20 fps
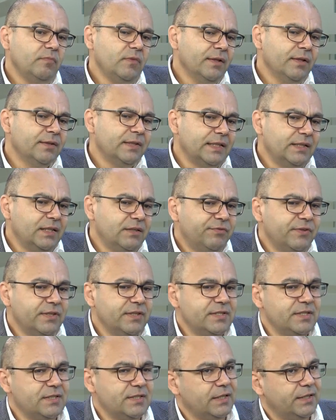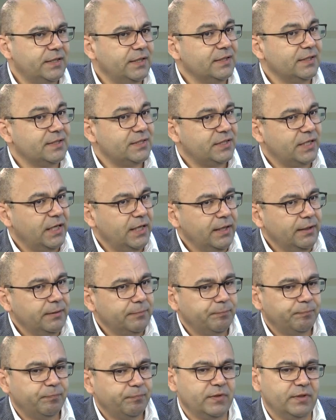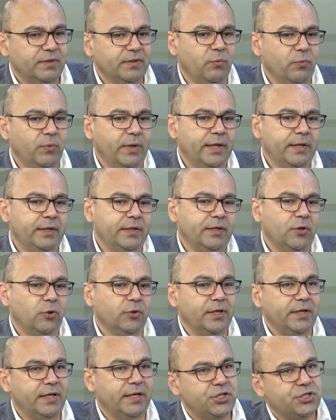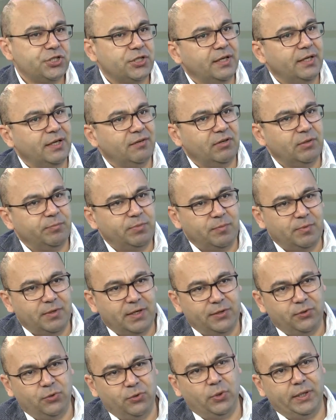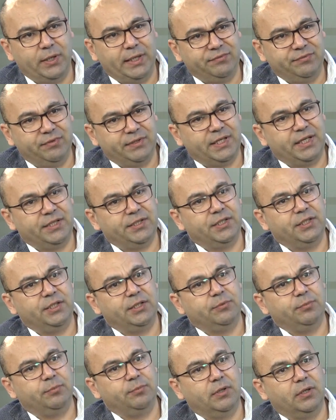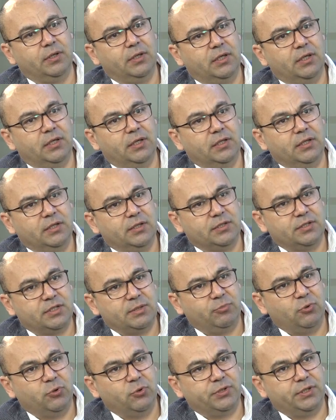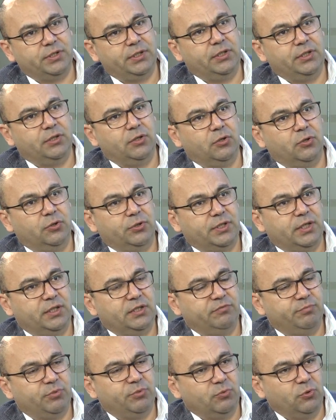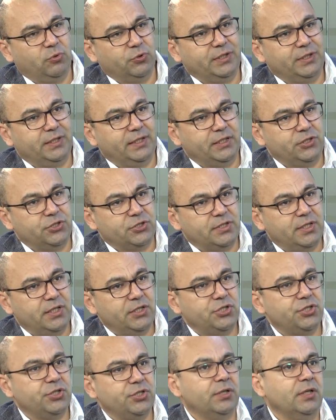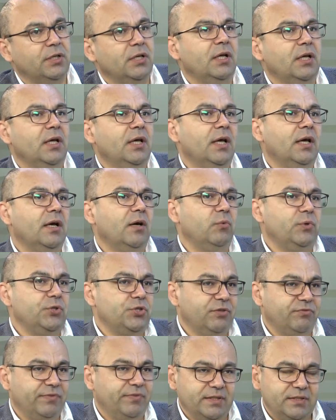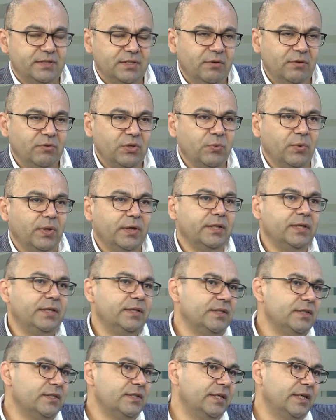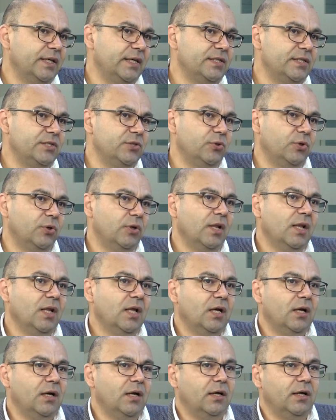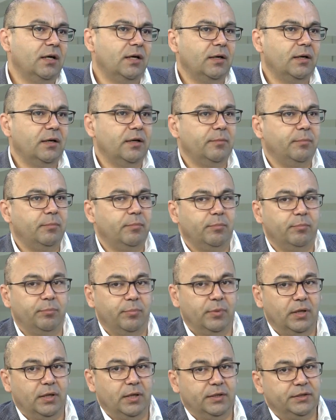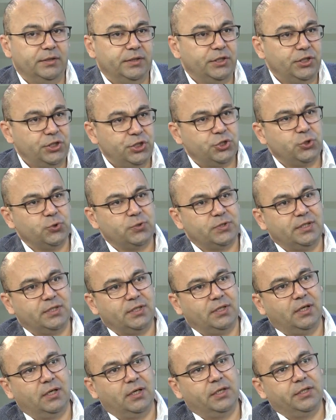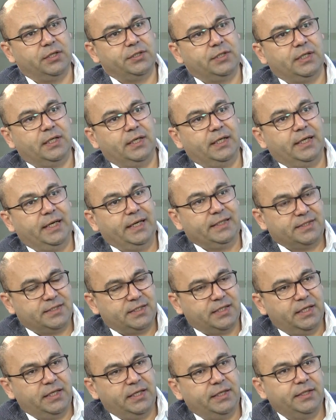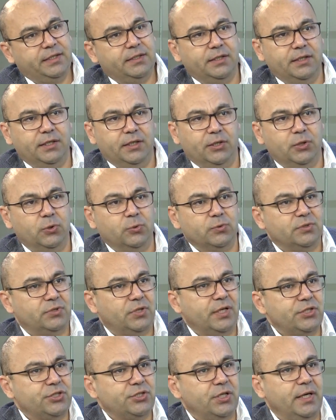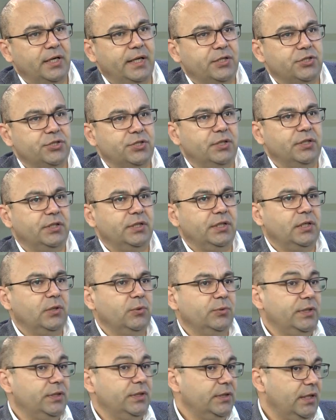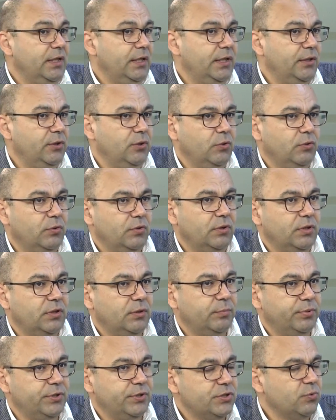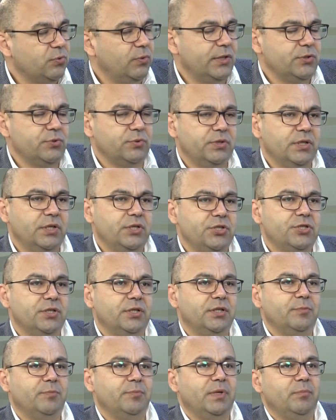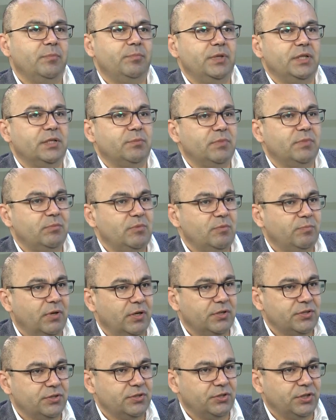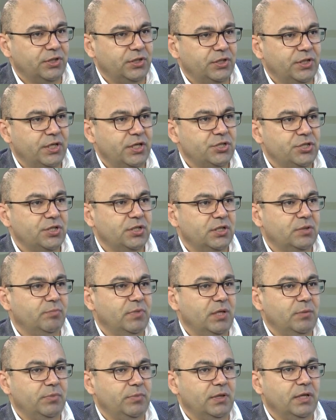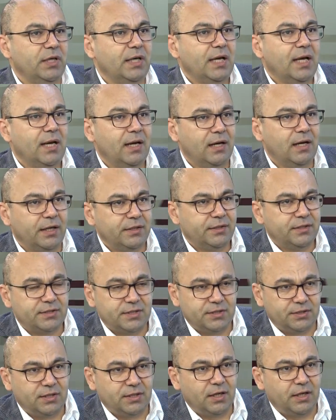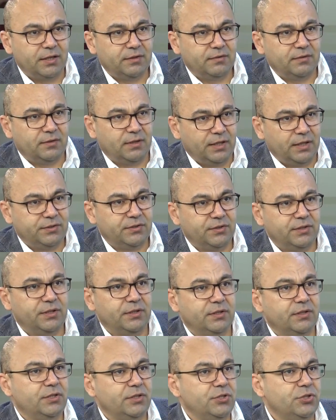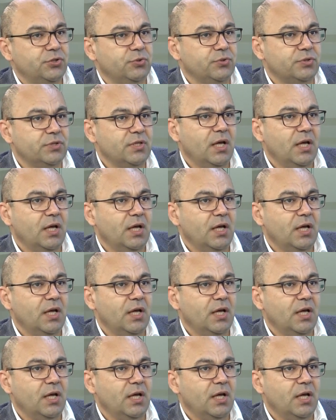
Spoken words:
The difference is, I think, the scale. When on a national level people are advocating, supporting, or kind of promoting legislation which affects everyone. In this case, the issues that are at stake includes trash collection, including the preschool education. It may be parks and recreation. It may be city lightening issues,